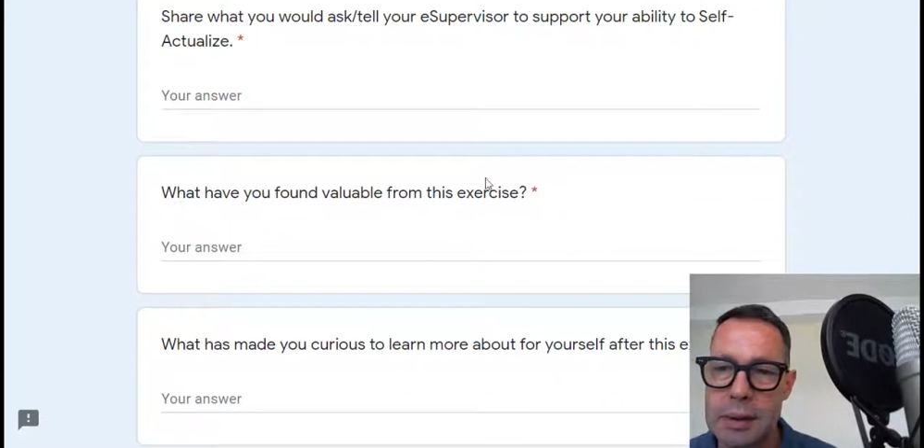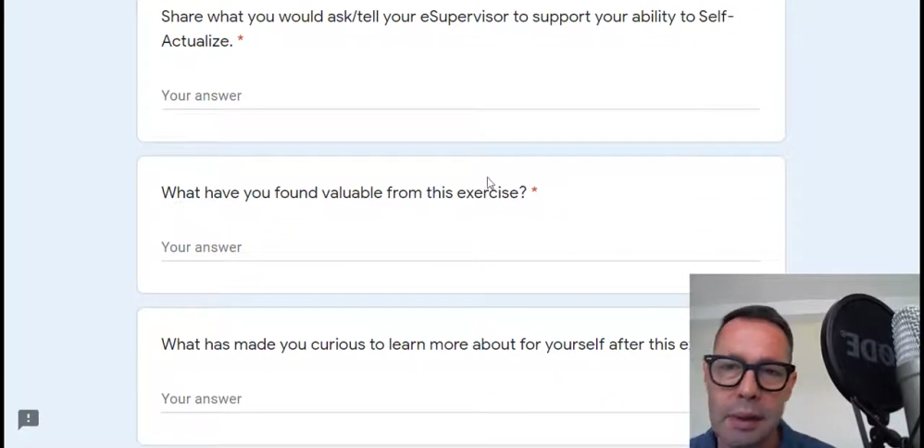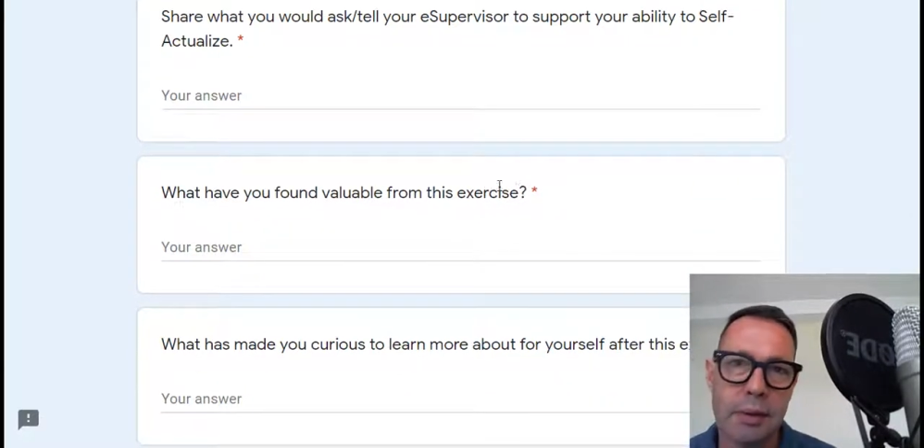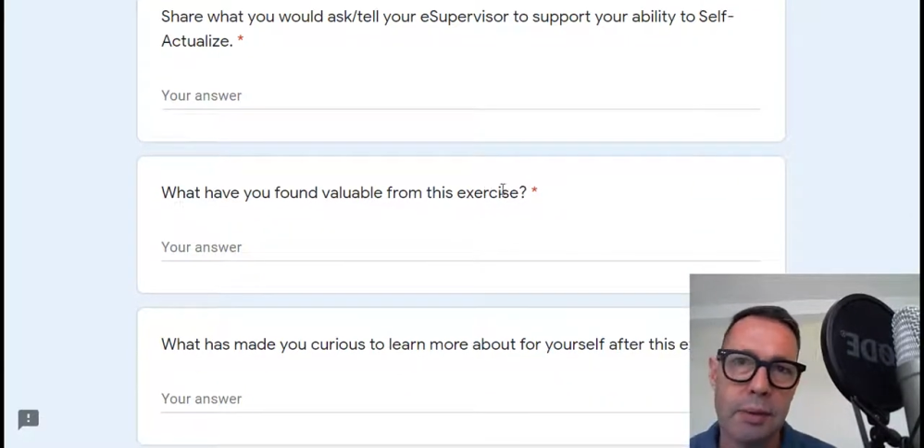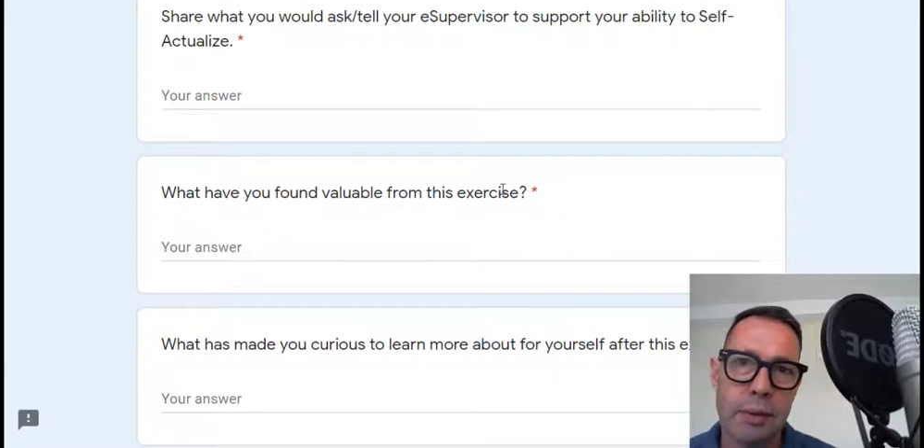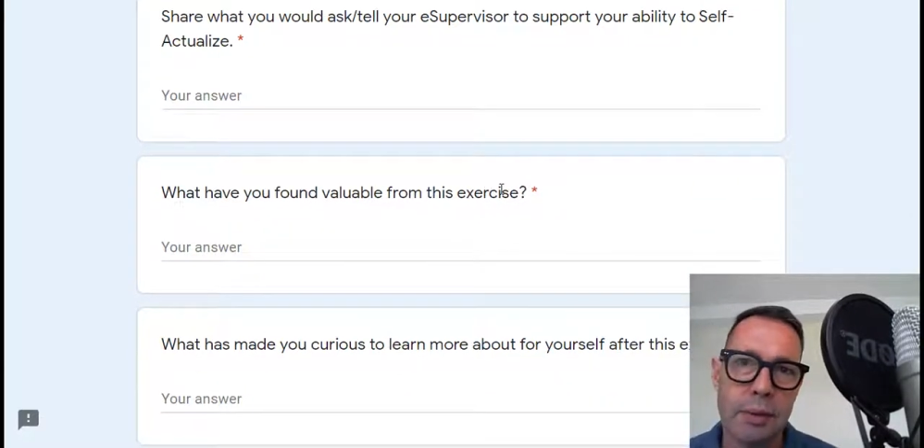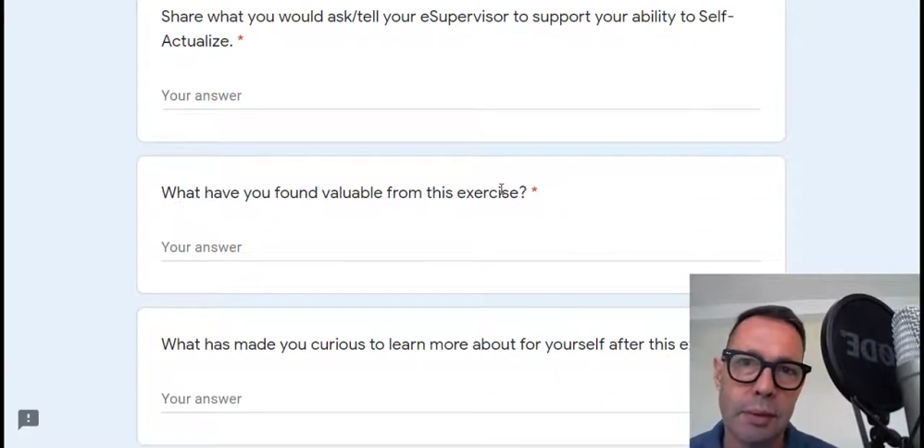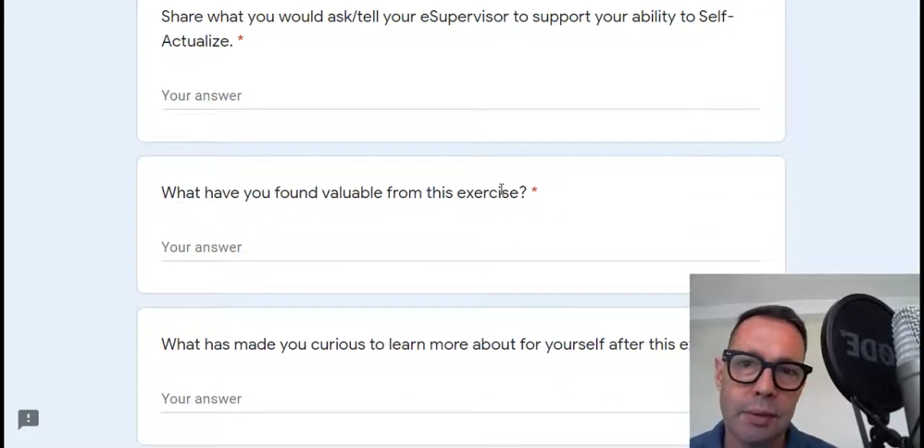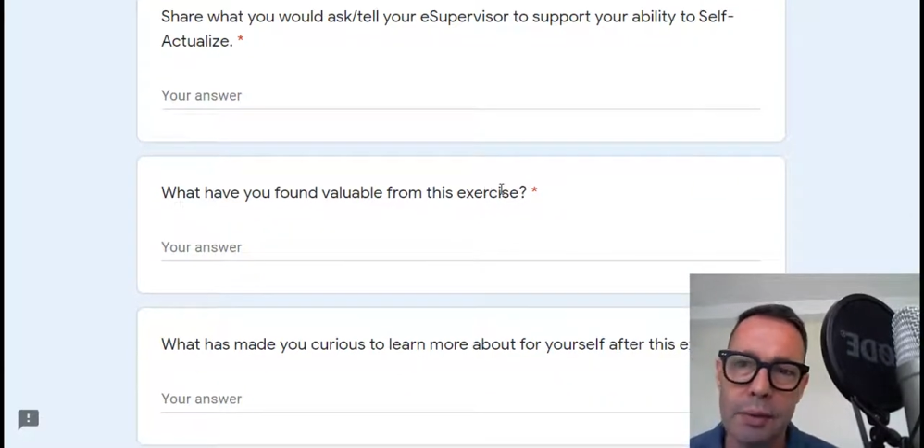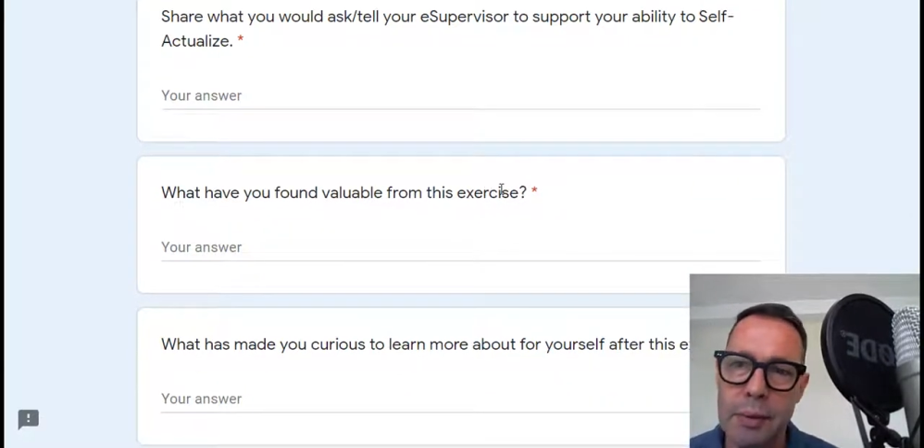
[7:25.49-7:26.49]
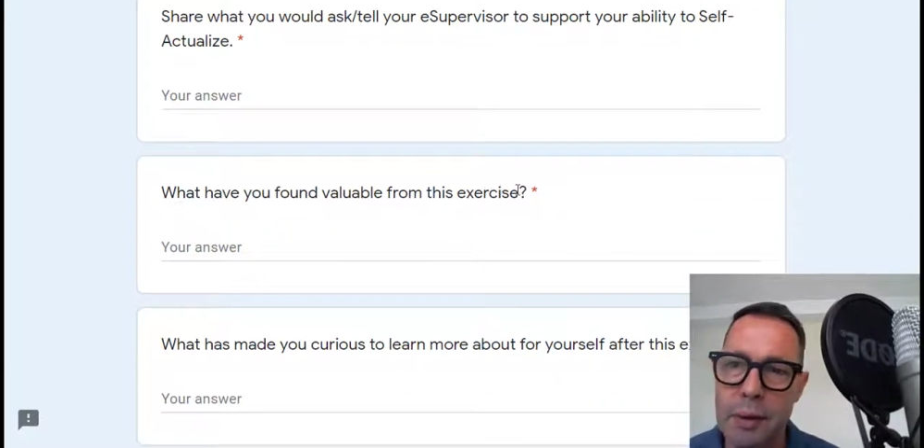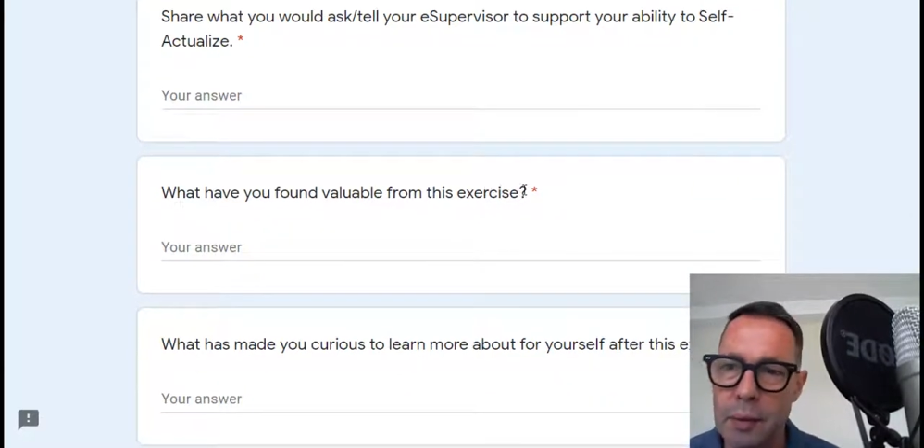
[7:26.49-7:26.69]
as usual for me,